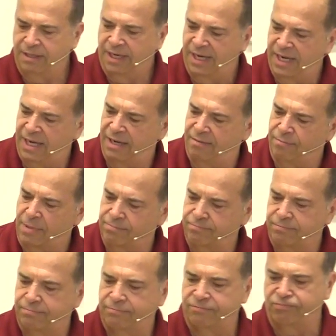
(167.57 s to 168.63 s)
uh,
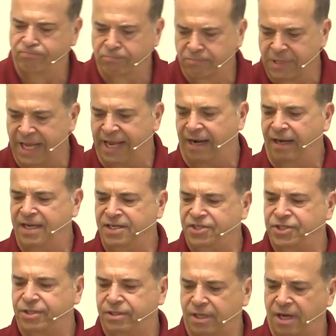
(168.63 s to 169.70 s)
at
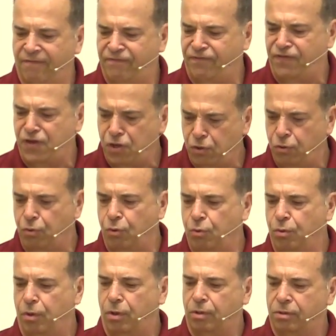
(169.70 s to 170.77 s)
least a
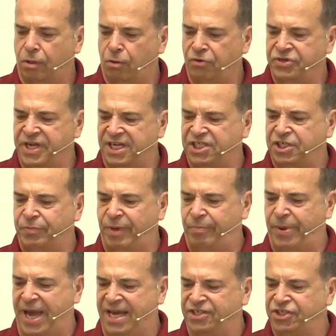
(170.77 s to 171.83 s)
few Old
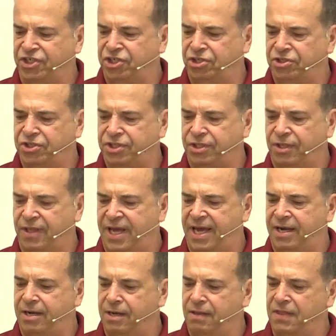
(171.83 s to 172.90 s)
Testament passages
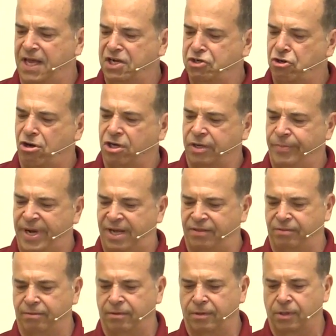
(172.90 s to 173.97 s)
that, that talk
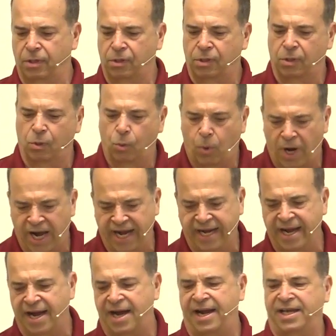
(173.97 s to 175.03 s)
about why
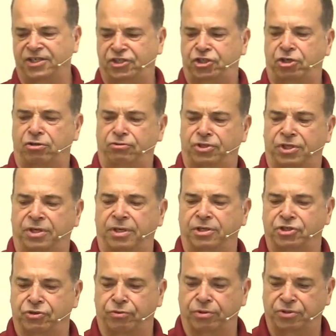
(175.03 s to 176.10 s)
God has chosen
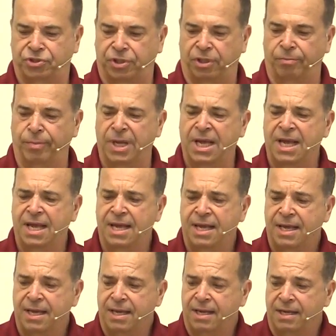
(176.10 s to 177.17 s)
Jerusalem.
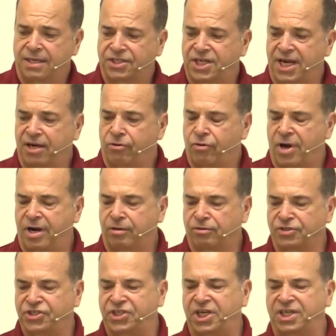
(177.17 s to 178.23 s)
Second
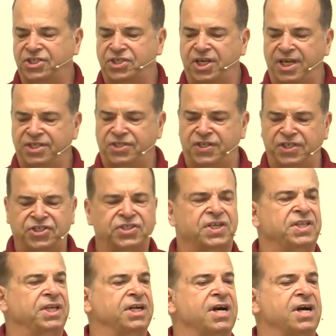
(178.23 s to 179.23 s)
Chronicles 6 6, this is in the